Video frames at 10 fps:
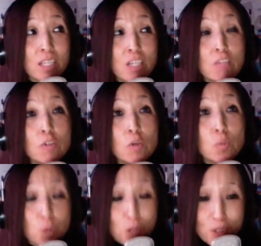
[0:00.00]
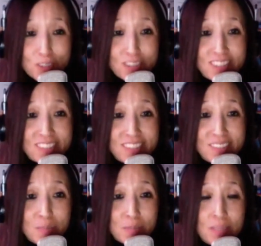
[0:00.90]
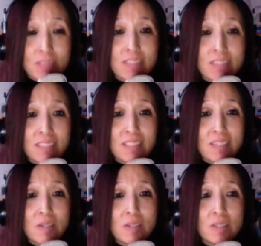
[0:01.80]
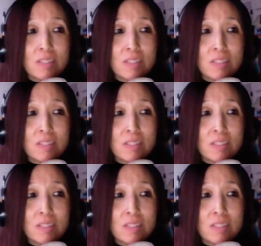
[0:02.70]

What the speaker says: I love your words, Belinda.